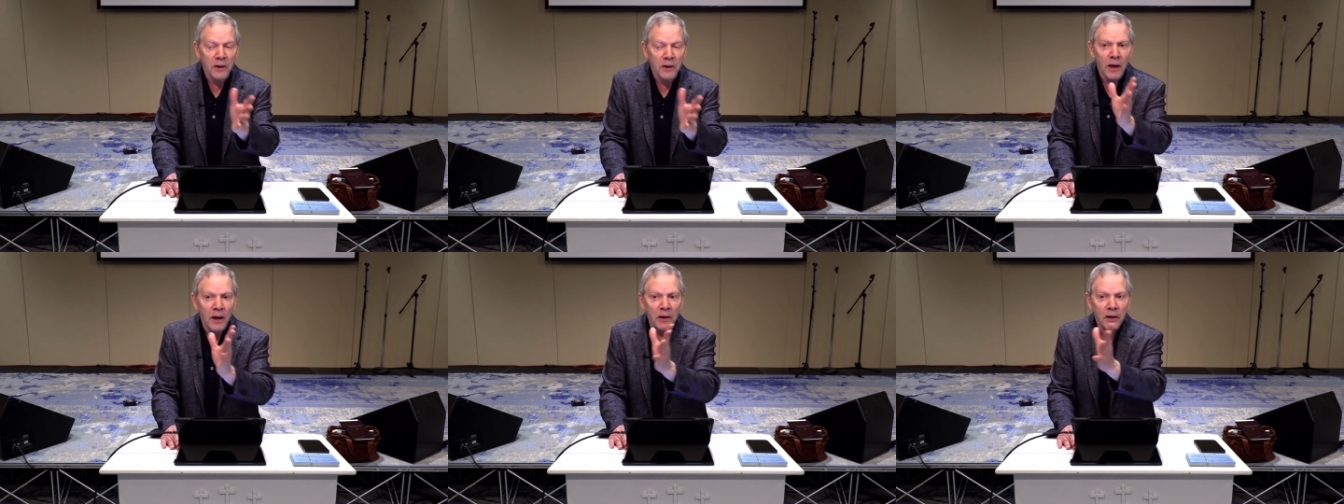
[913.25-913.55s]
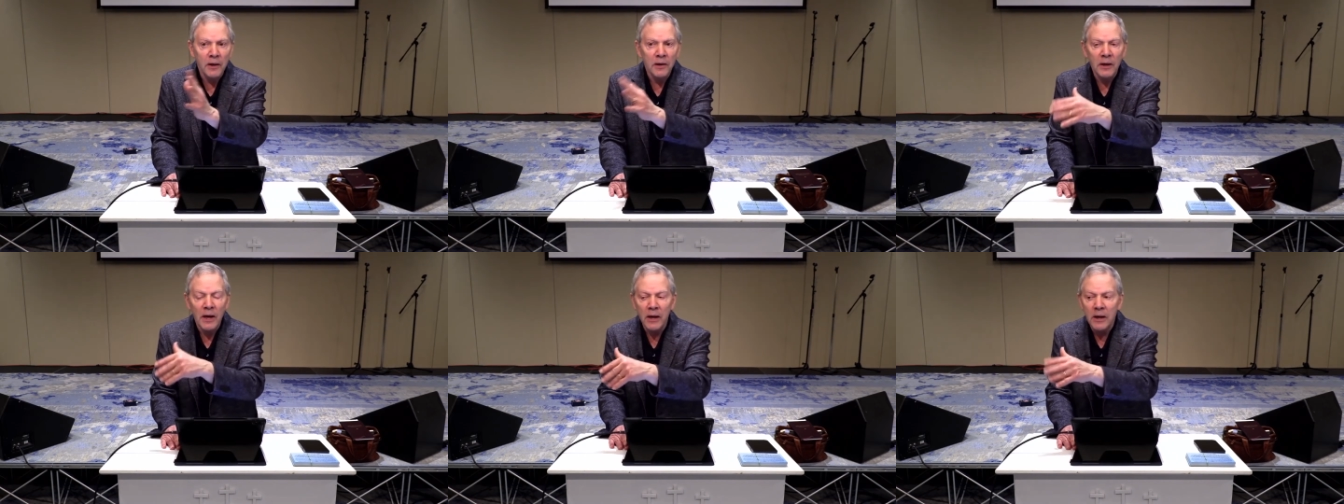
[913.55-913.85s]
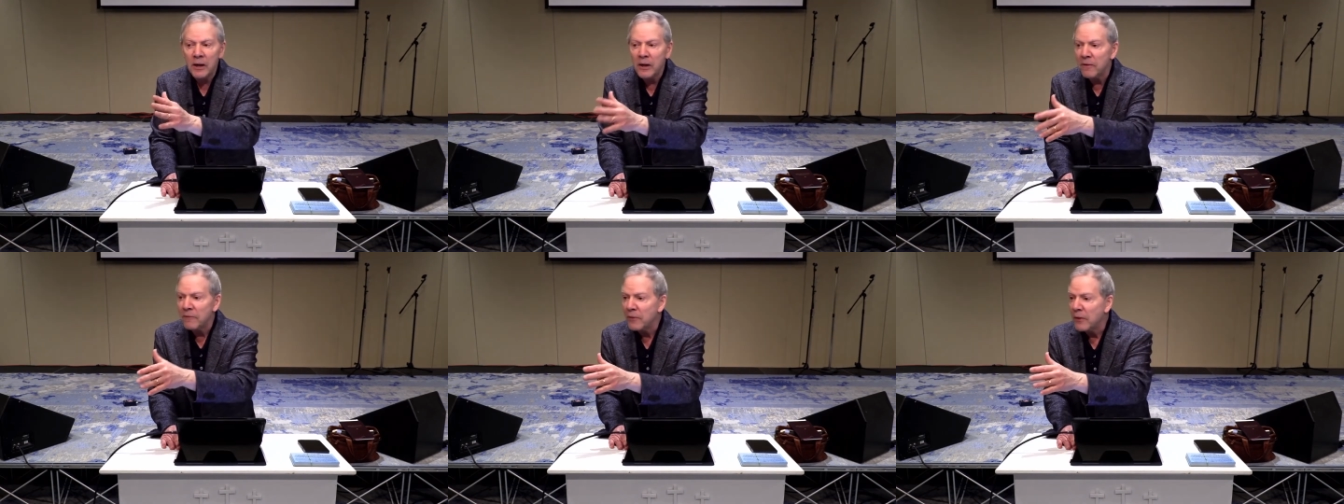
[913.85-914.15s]
God can take
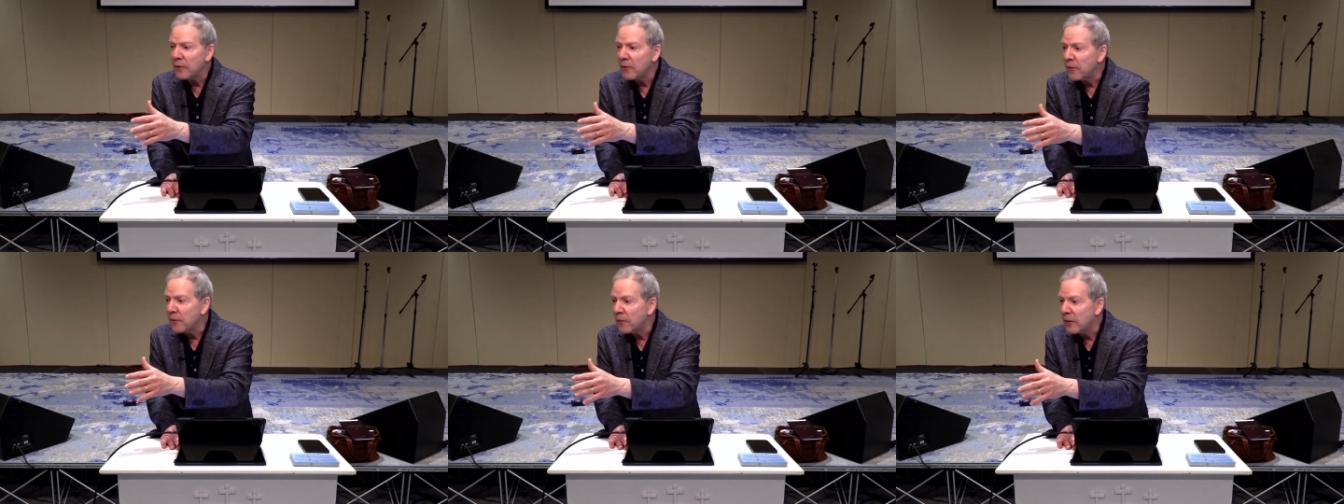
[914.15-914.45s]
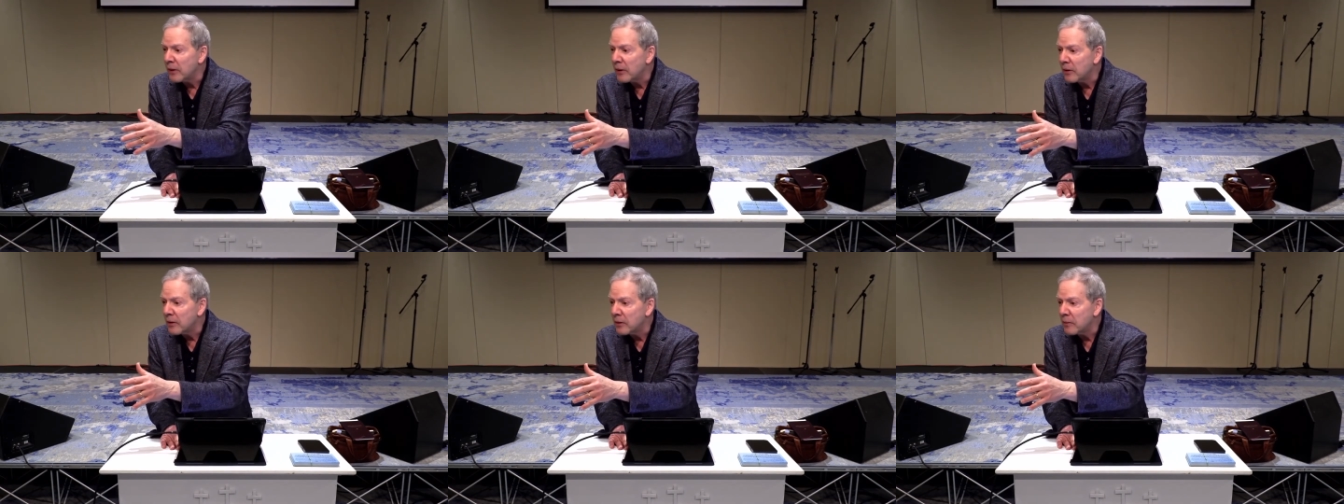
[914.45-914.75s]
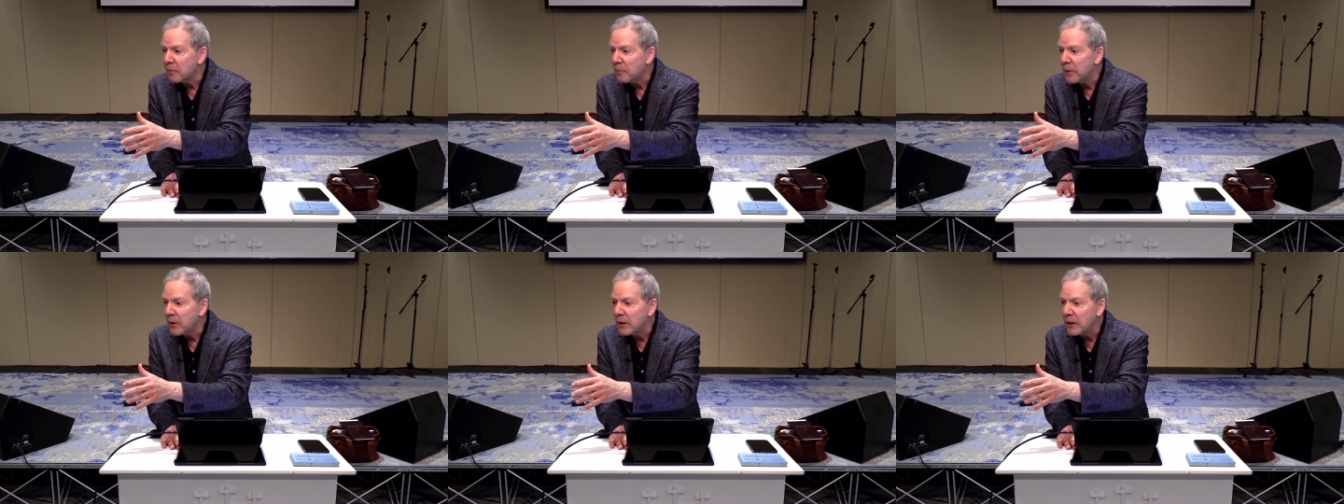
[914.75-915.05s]
care of other things,
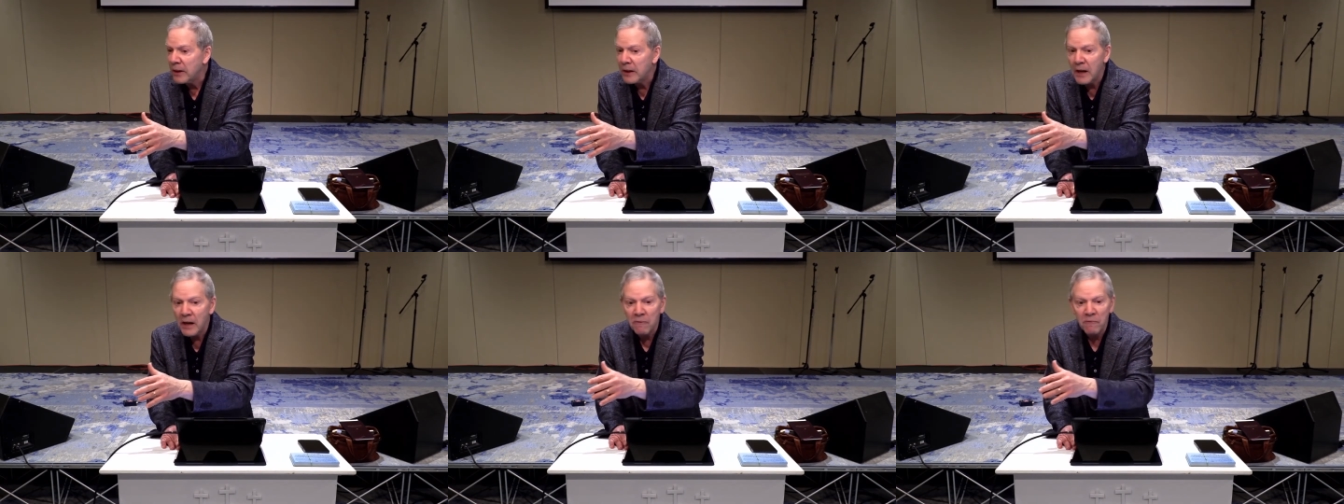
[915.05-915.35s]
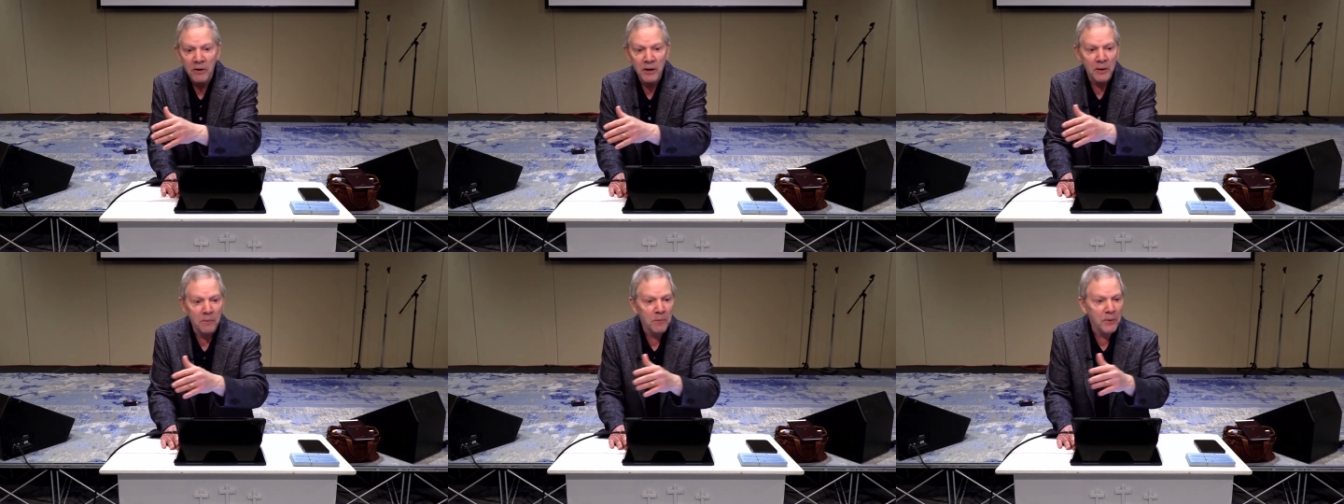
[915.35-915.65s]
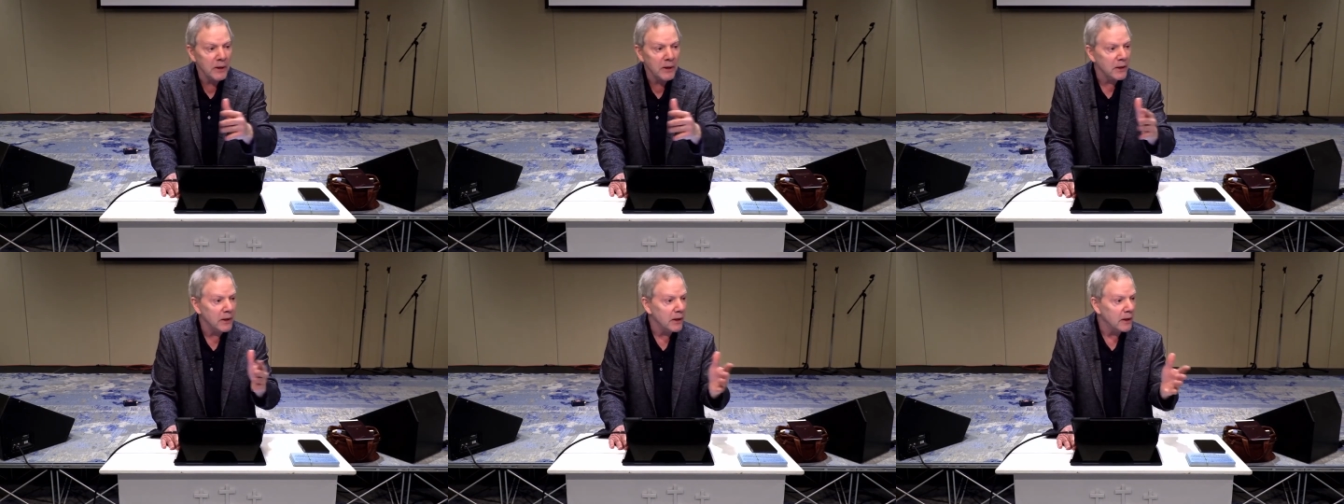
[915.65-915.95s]
but he can't read a
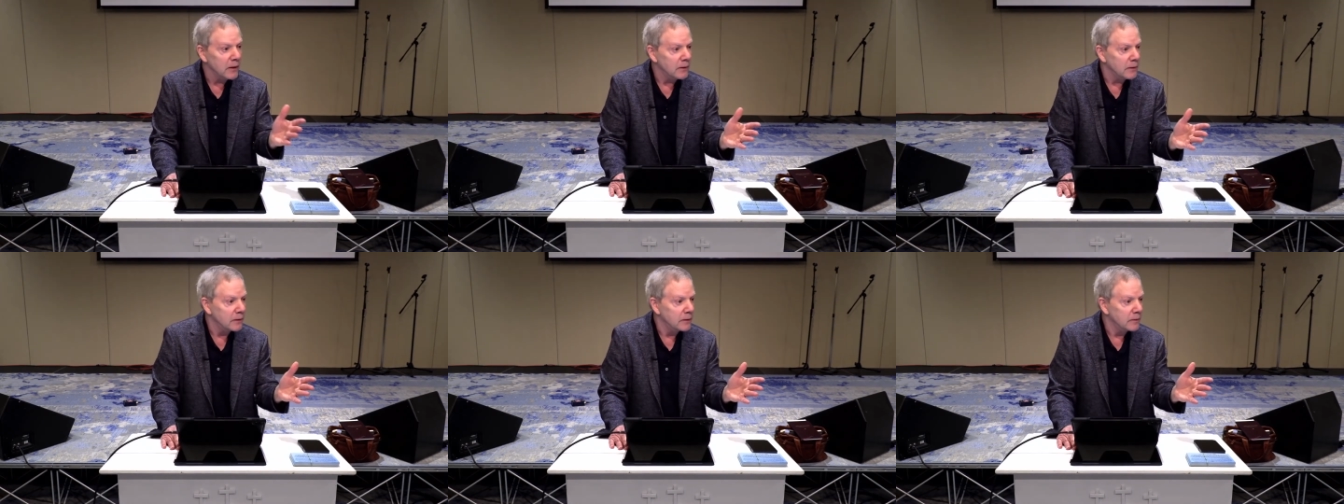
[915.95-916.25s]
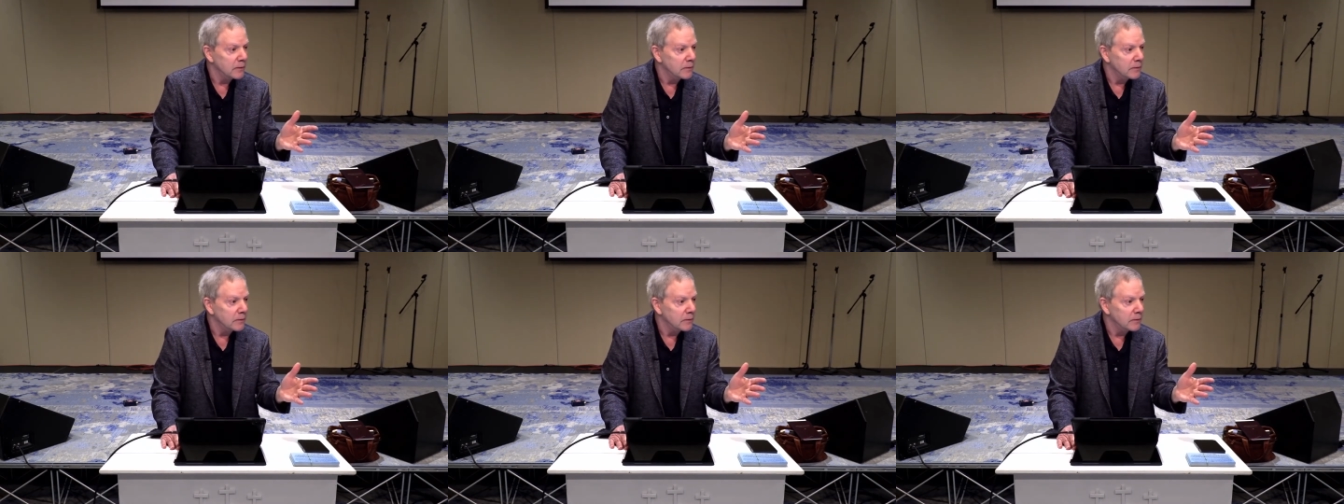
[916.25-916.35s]
P&L.